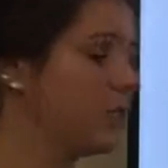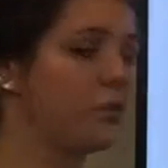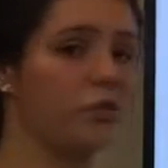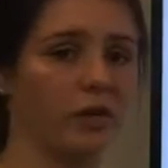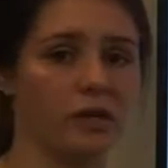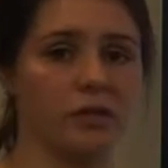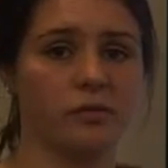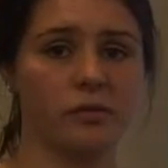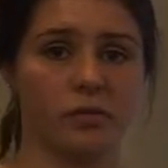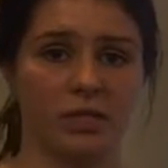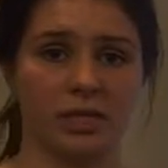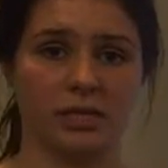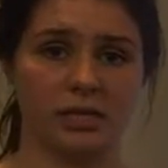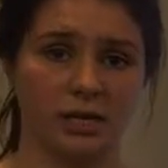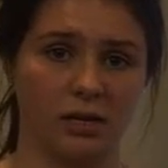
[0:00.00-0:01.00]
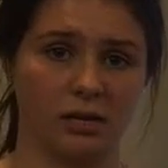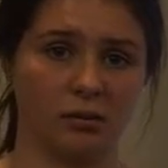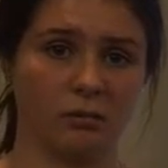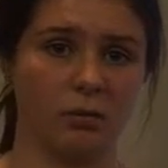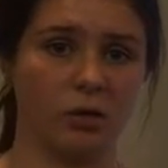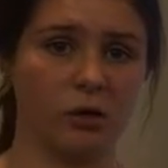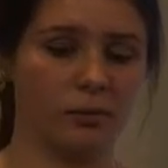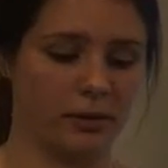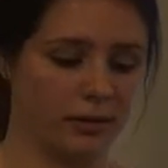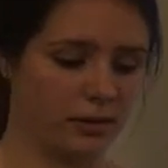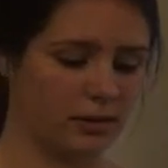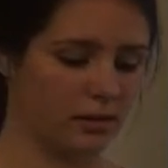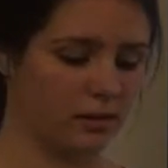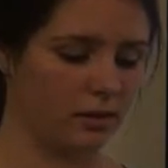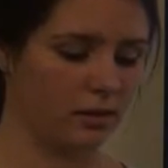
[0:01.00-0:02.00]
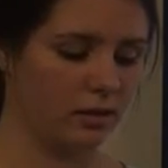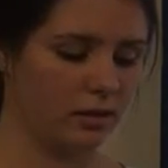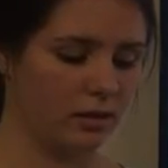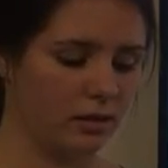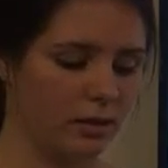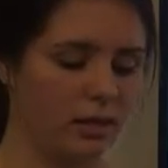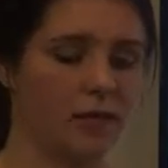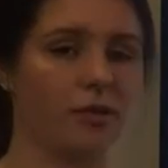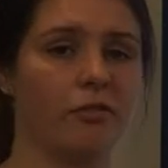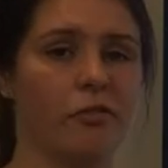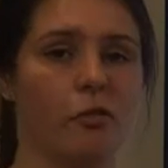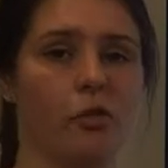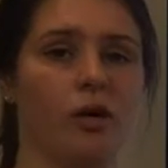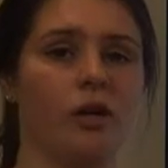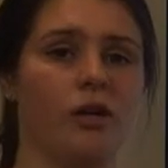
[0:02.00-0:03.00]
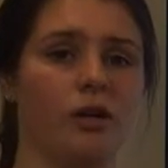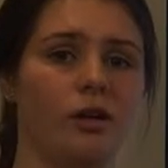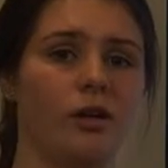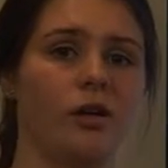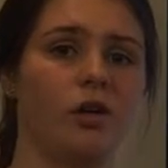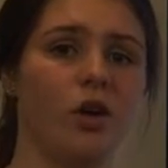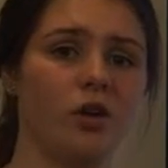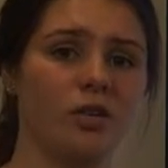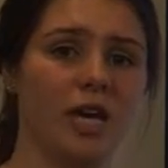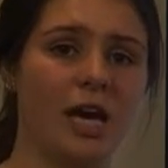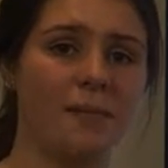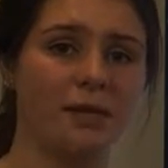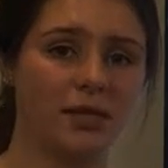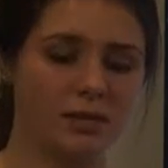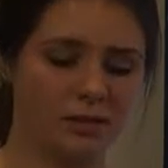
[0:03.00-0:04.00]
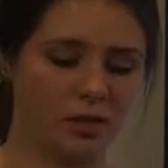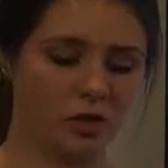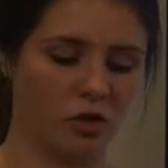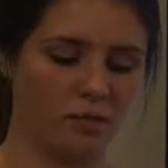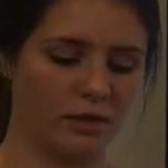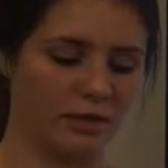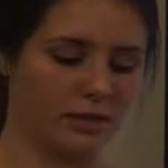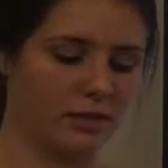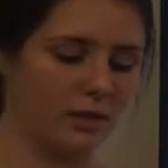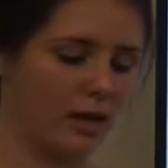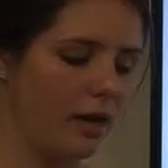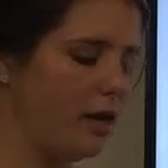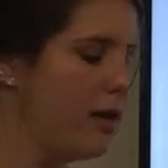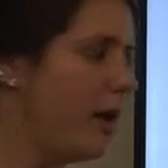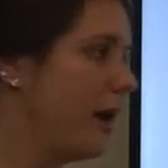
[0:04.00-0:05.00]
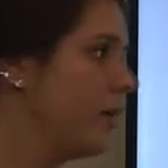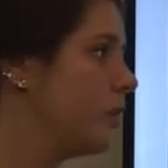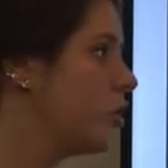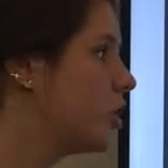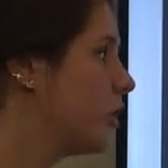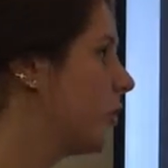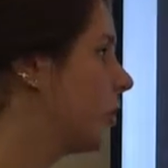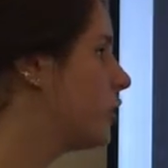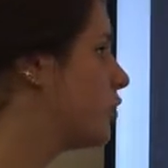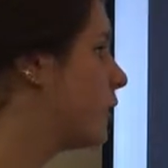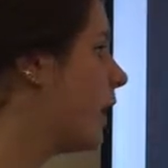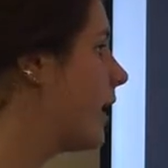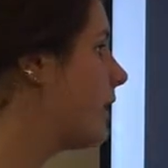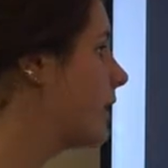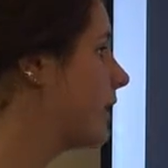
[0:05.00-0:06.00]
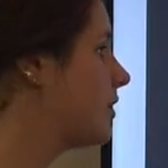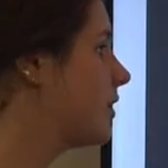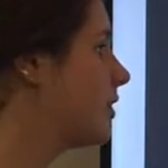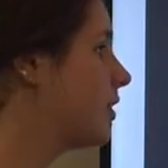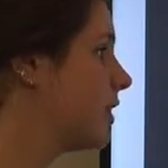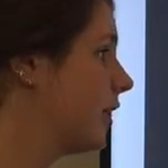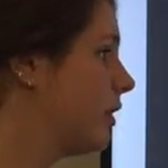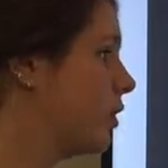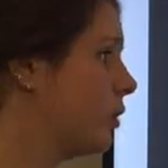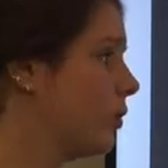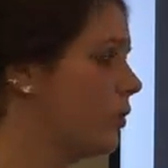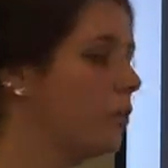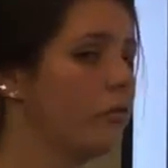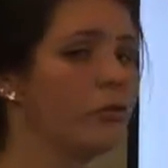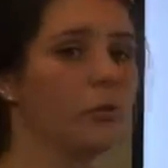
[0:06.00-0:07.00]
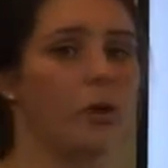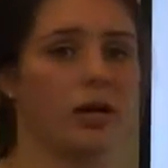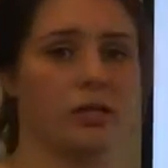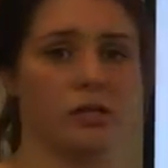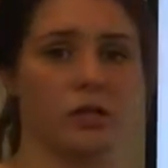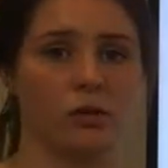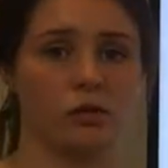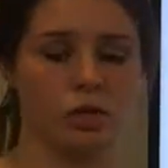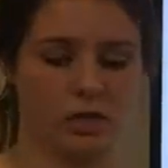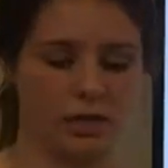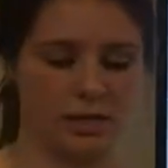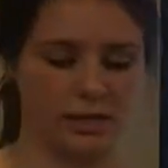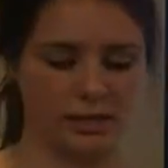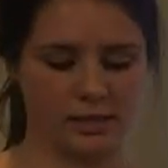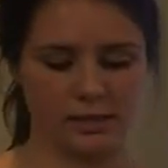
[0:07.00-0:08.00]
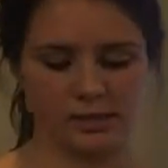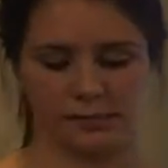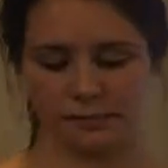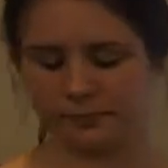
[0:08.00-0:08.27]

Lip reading: is fit for the intended purpose, therefore not harming consumers and ensuring trade can continue for Whitestone cheese.